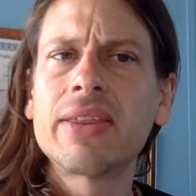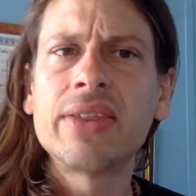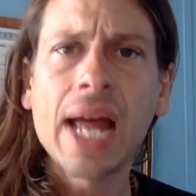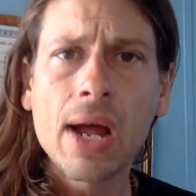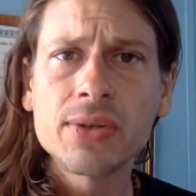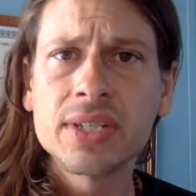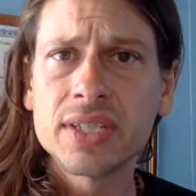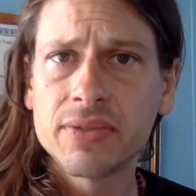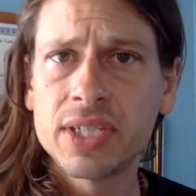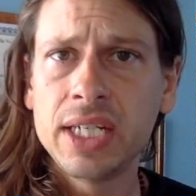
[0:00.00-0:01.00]

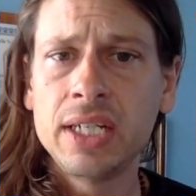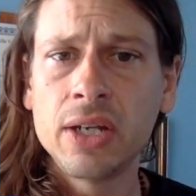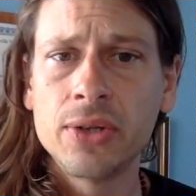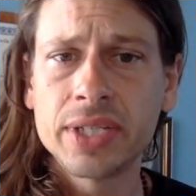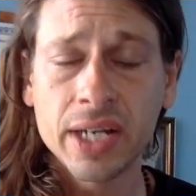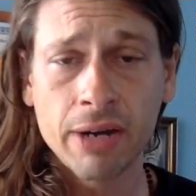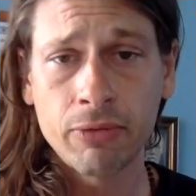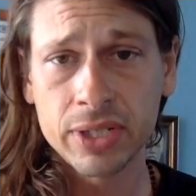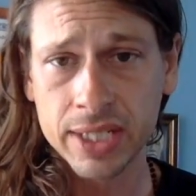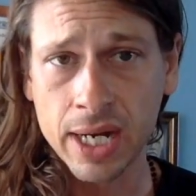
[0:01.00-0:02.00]
thousands of CEOs that have
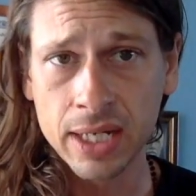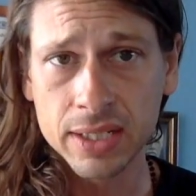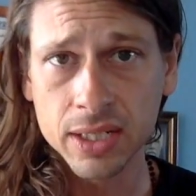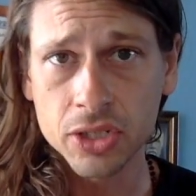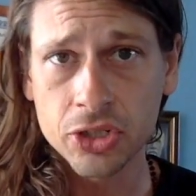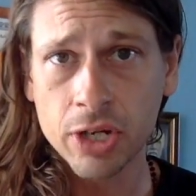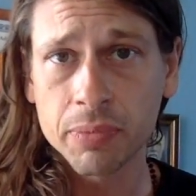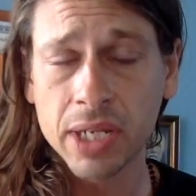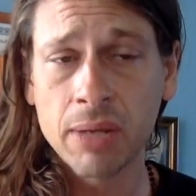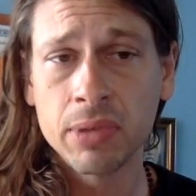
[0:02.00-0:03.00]
resigned since
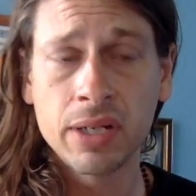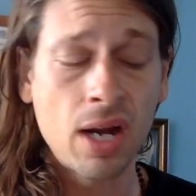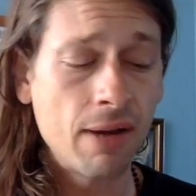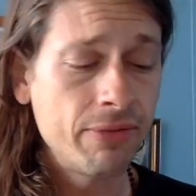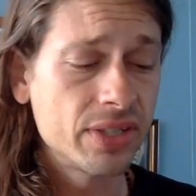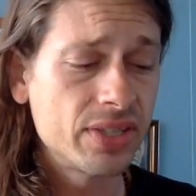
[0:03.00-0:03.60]
Trump came into office.